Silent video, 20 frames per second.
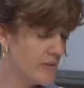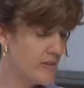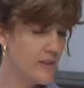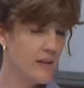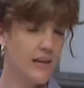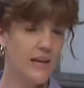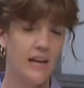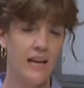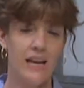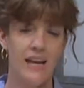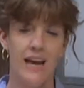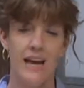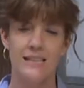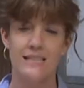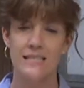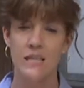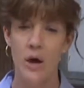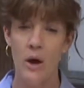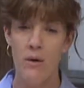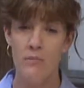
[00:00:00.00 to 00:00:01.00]
The kitty
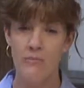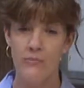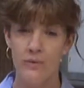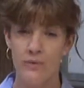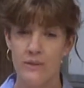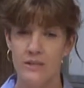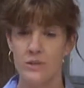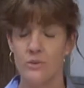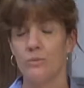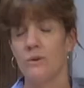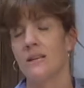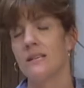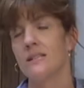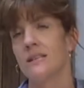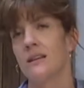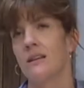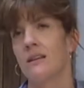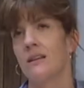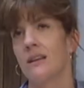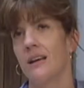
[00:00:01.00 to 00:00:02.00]
cats come for this
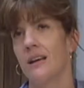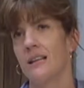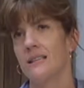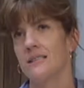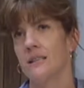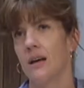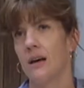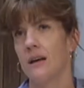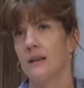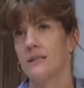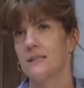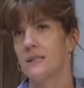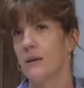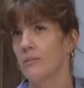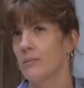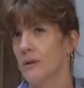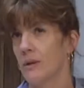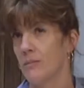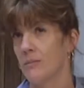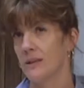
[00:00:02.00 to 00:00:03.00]
reason. It's a
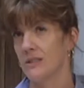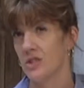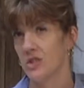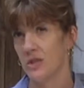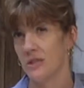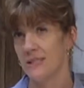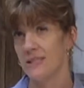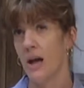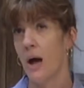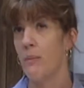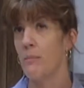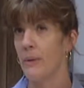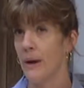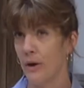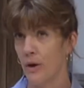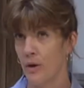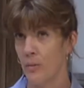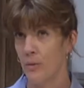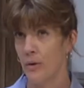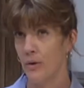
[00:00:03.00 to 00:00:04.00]
symptom that's just not
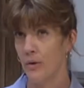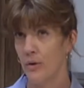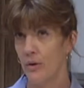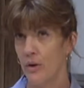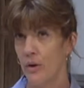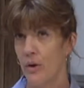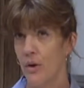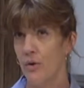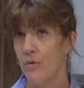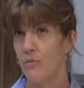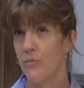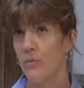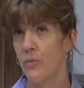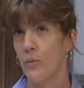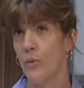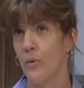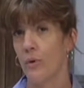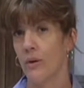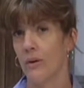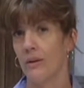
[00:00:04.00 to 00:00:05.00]
bearable
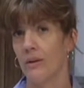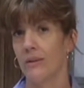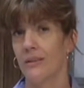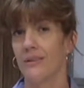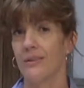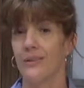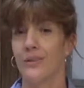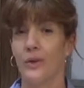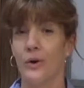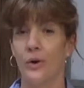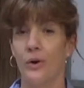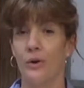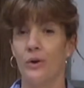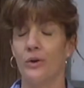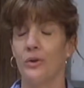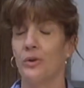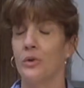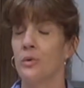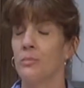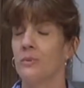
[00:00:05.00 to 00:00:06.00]
for
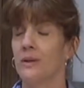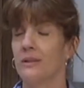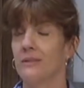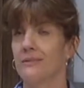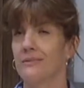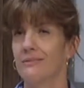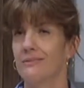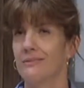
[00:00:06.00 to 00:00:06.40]
their human